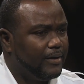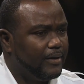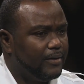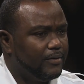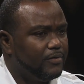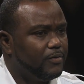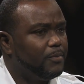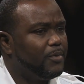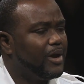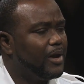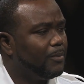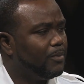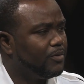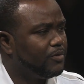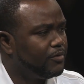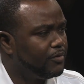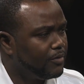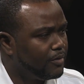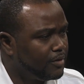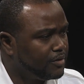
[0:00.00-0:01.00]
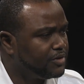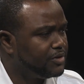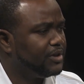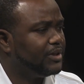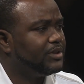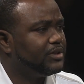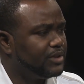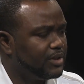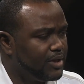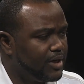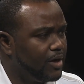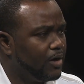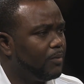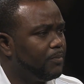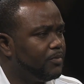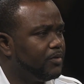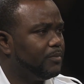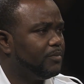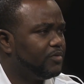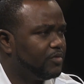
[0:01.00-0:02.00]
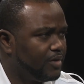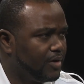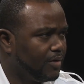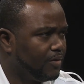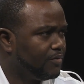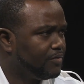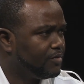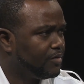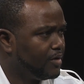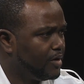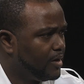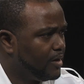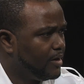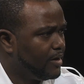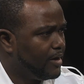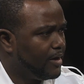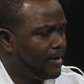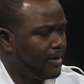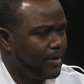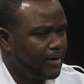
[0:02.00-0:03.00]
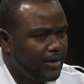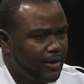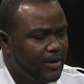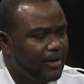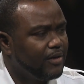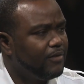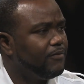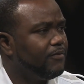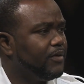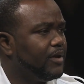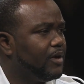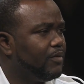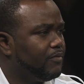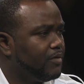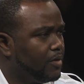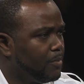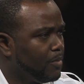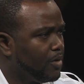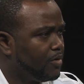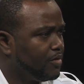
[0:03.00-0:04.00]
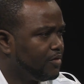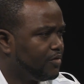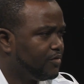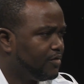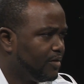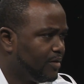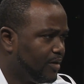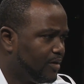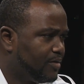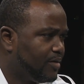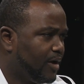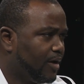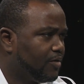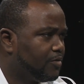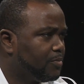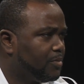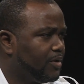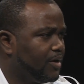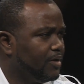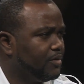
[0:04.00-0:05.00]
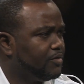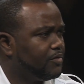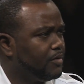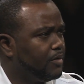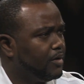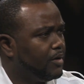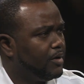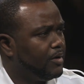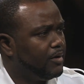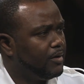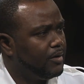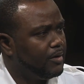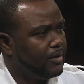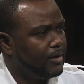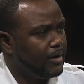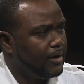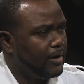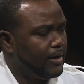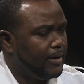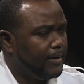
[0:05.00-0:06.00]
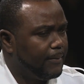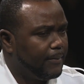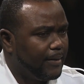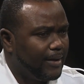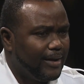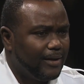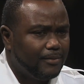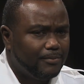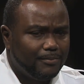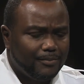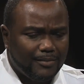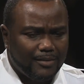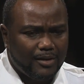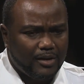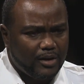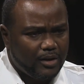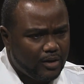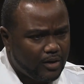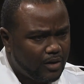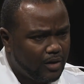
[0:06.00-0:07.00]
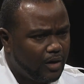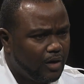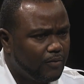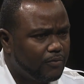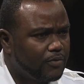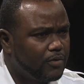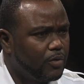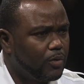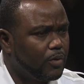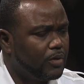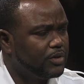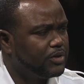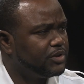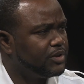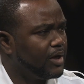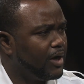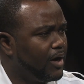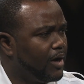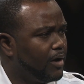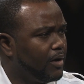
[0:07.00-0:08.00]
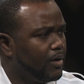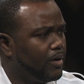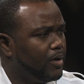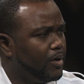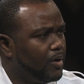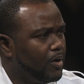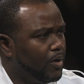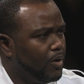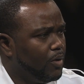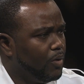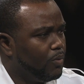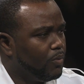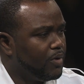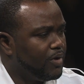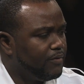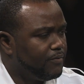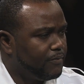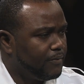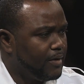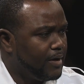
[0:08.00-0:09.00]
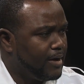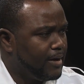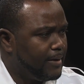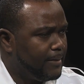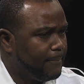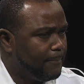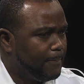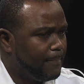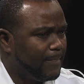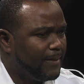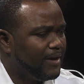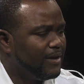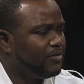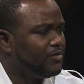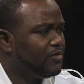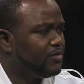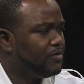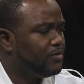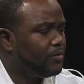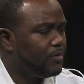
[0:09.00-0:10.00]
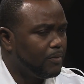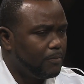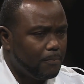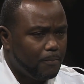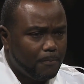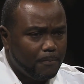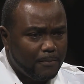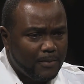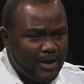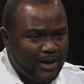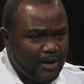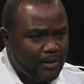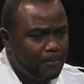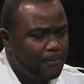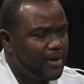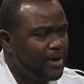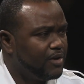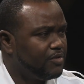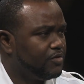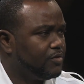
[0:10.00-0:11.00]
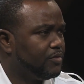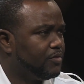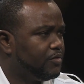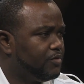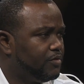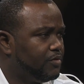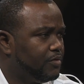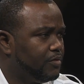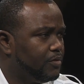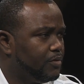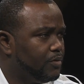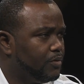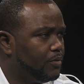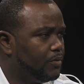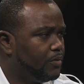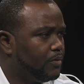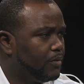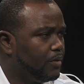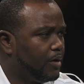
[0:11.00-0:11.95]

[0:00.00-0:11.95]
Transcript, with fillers: to be able to assist and help themselves in the event of an emergency that takes place. Uh, and uh, of course, uh, we've instituted many measures to